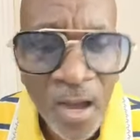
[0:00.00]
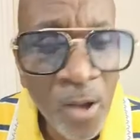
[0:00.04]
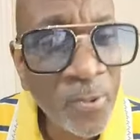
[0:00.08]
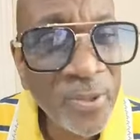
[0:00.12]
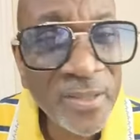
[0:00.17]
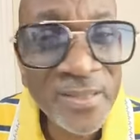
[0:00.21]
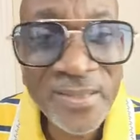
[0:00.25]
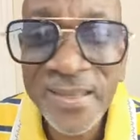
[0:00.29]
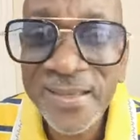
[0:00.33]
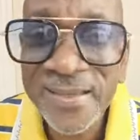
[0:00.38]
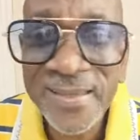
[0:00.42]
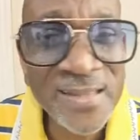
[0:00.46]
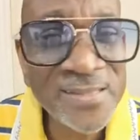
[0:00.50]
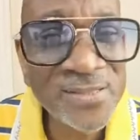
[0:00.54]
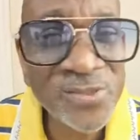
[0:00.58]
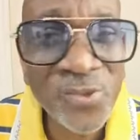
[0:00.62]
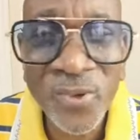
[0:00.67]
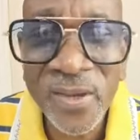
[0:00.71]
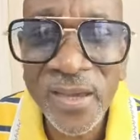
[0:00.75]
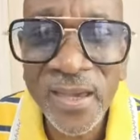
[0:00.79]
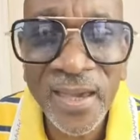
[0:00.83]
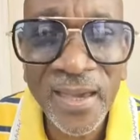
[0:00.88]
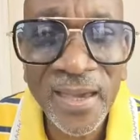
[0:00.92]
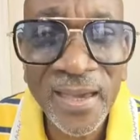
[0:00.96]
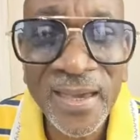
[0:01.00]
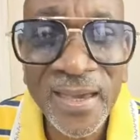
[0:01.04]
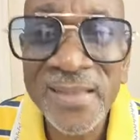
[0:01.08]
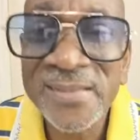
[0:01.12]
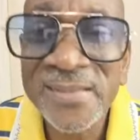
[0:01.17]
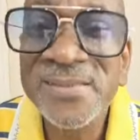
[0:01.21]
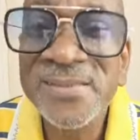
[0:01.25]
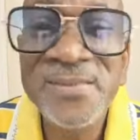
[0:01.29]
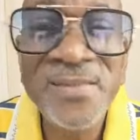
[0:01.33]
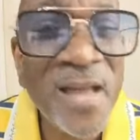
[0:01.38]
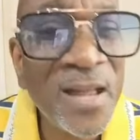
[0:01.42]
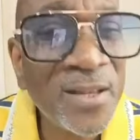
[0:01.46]
And we think that's okay.
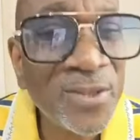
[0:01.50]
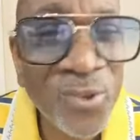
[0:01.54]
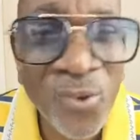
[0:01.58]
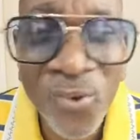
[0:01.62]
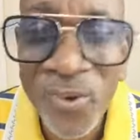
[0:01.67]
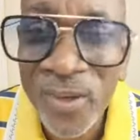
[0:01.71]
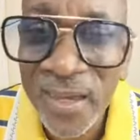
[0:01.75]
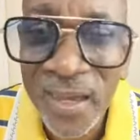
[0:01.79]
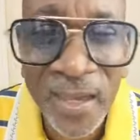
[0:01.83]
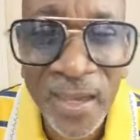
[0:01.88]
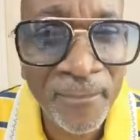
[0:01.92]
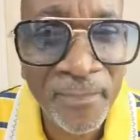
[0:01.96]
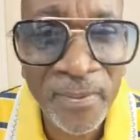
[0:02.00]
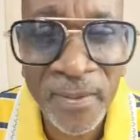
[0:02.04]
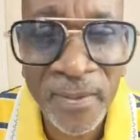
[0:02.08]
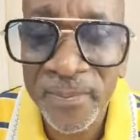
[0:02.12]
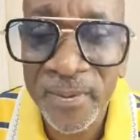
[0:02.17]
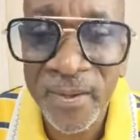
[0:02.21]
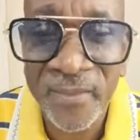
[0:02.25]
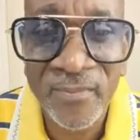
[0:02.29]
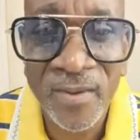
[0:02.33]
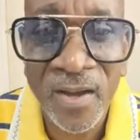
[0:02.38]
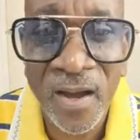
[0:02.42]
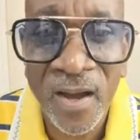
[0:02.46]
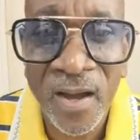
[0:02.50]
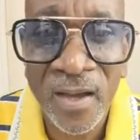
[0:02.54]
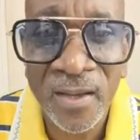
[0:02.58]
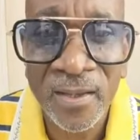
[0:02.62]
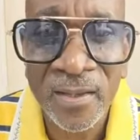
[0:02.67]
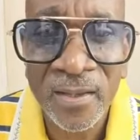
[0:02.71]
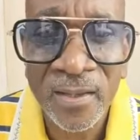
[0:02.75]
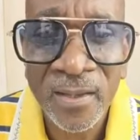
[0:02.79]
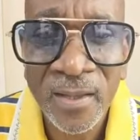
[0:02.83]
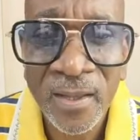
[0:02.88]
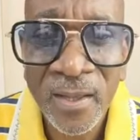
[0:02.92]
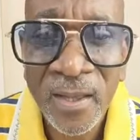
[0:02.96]
It's not okay, people of God.